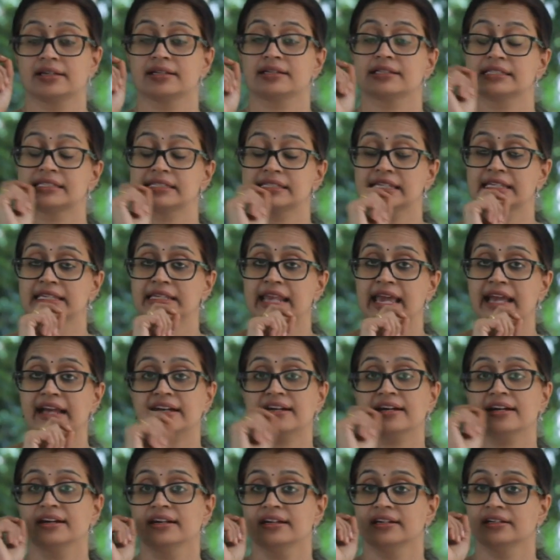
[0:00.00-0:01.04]

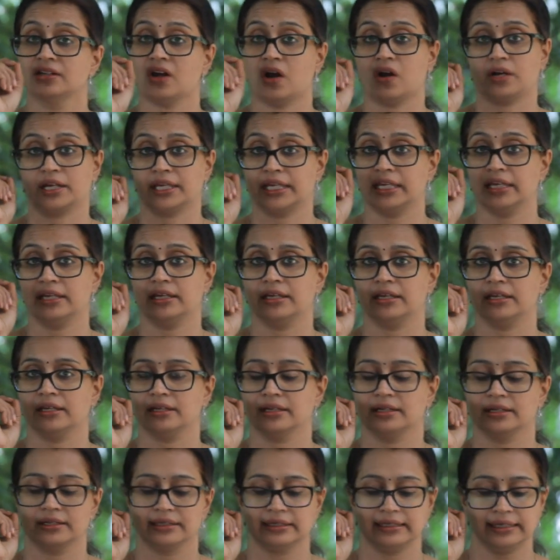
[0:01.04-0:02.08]
Synecdoche.
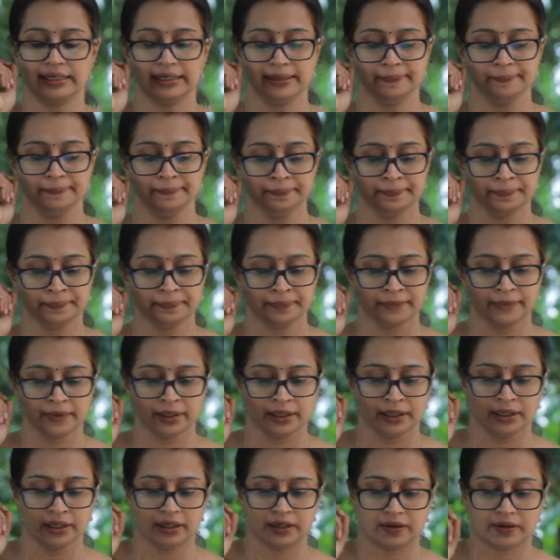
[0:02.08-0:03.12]
Clear?
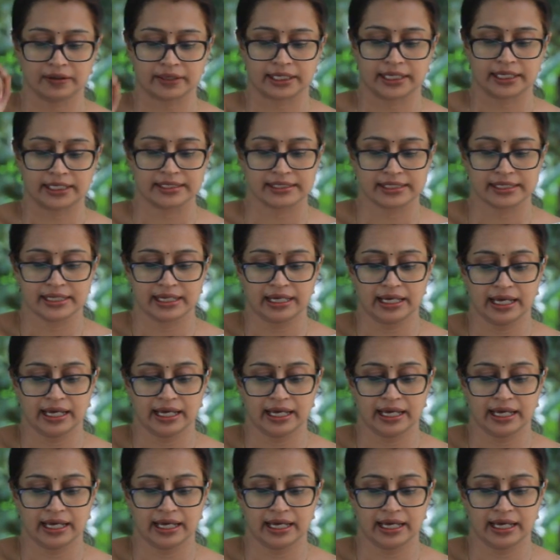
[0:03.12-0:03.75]
All right,